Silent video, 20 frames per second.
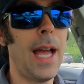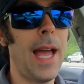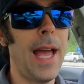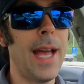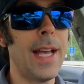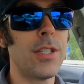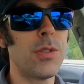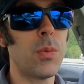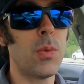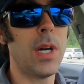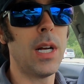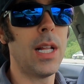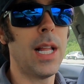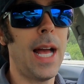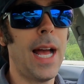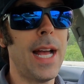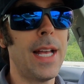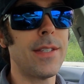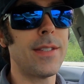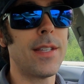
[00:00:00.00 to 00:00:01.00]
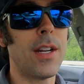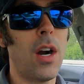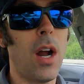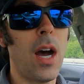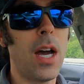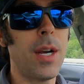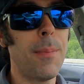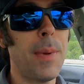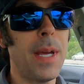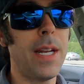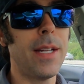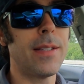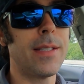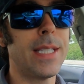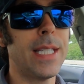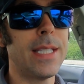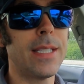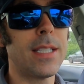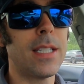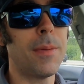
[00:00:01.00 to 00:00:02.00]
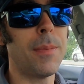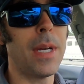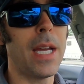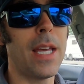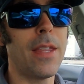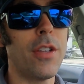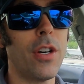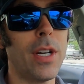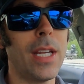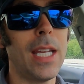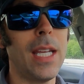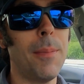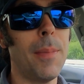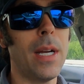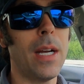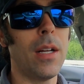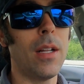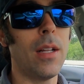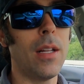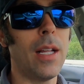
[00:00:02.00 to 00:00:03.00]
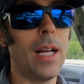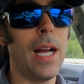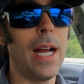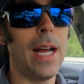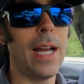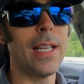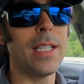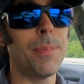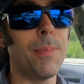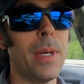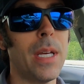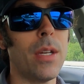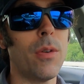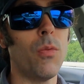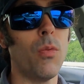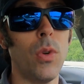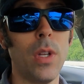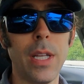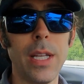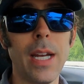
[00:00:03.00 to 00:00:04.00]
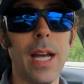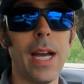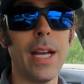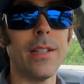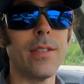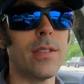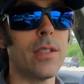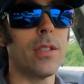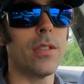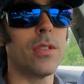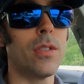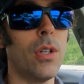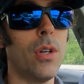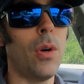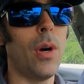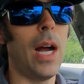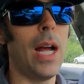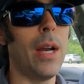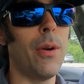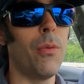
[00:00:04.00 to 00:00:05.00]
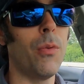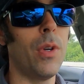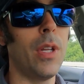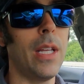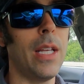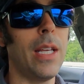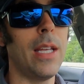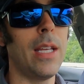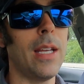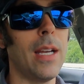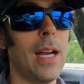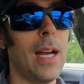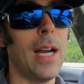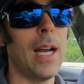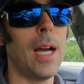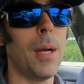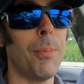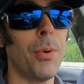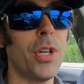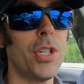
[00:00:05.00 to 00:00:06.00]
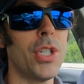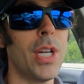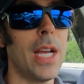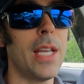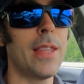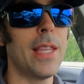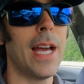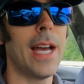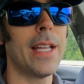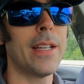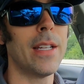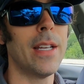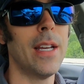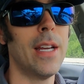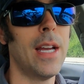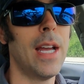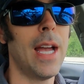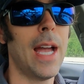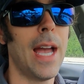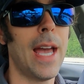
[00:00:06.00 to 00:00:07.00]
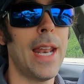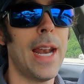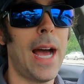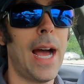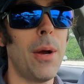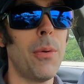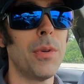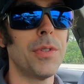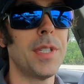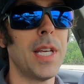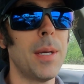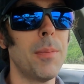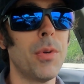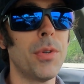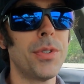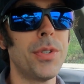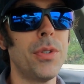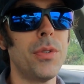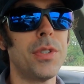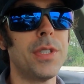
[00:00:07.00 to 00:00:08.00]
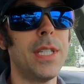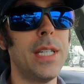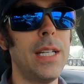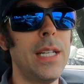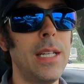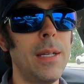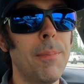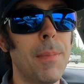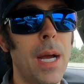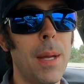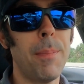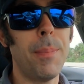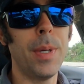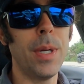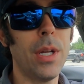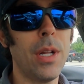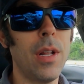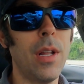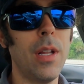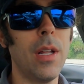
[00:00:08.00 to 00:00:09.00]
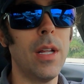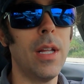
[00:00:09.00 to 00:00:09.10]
as well as their automated system and their email has been really nice. So I really appreciate that. And I was able to see my bill